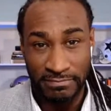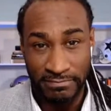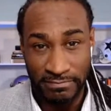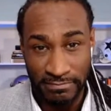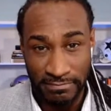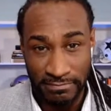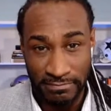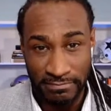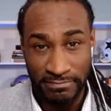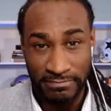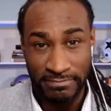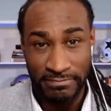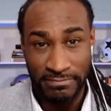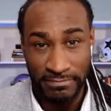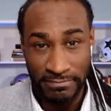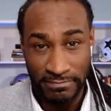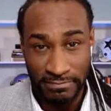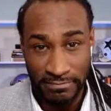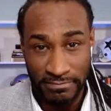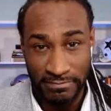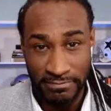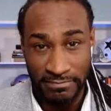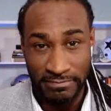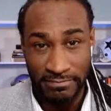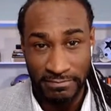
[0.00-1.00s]

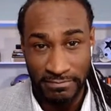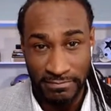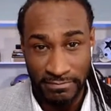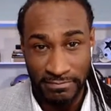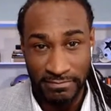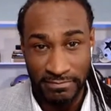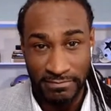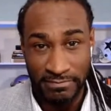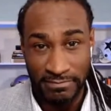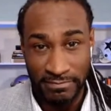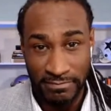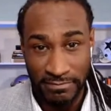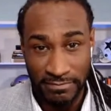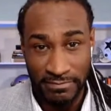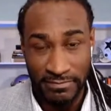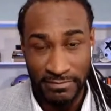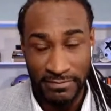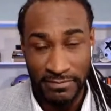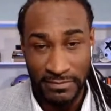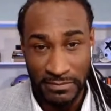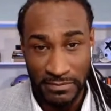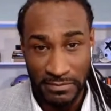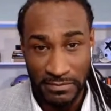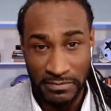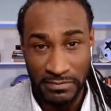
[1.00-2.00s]

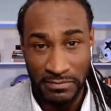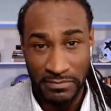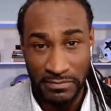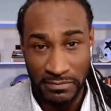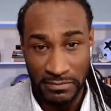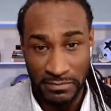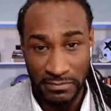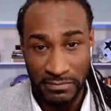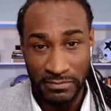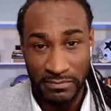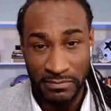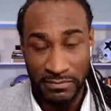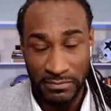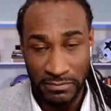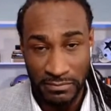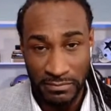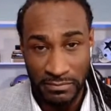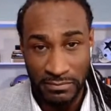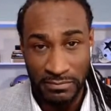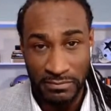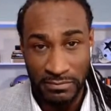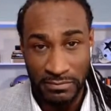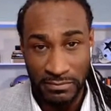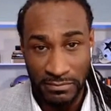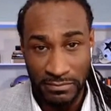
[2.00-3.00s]

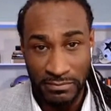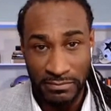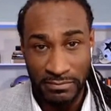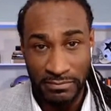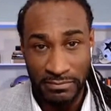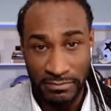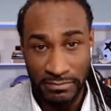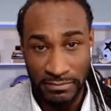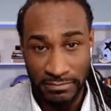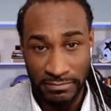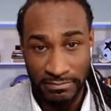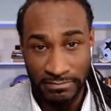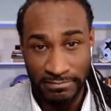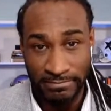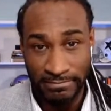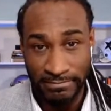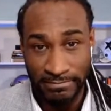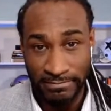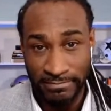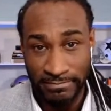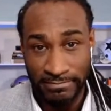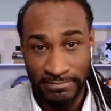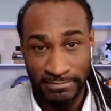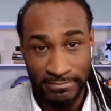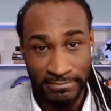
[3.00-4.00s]

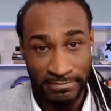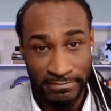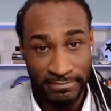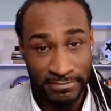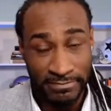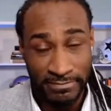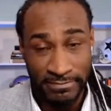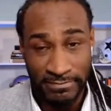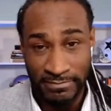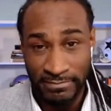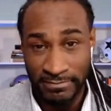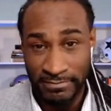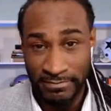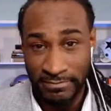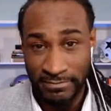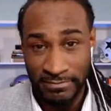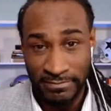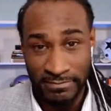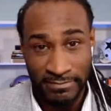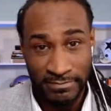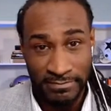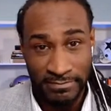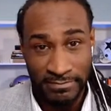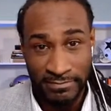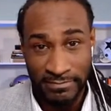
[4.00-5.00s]

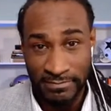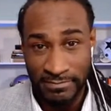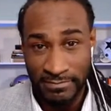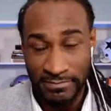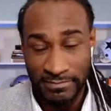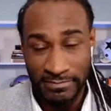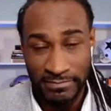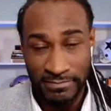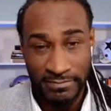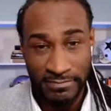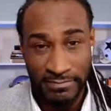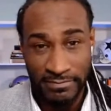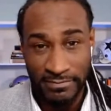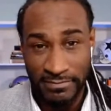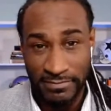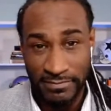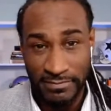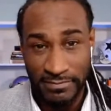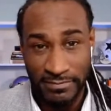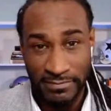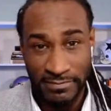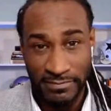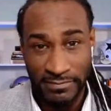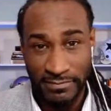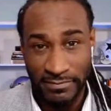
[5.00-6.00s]

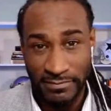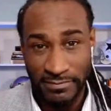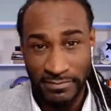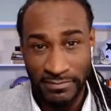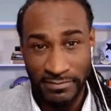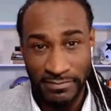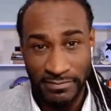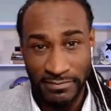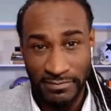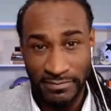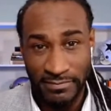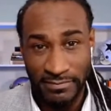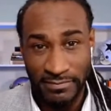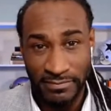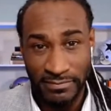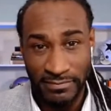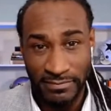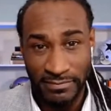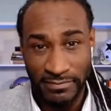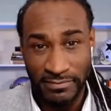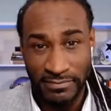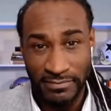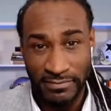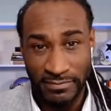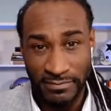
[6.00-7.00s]

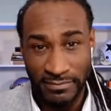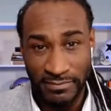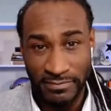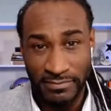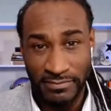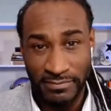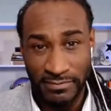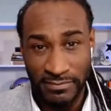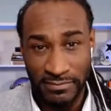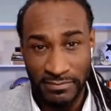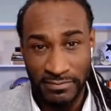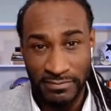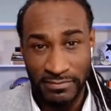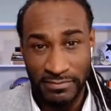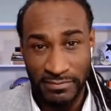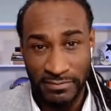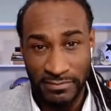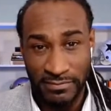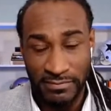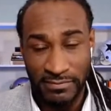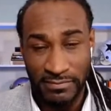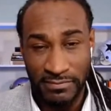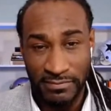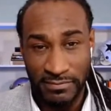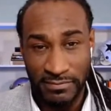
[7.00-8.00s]
(silent)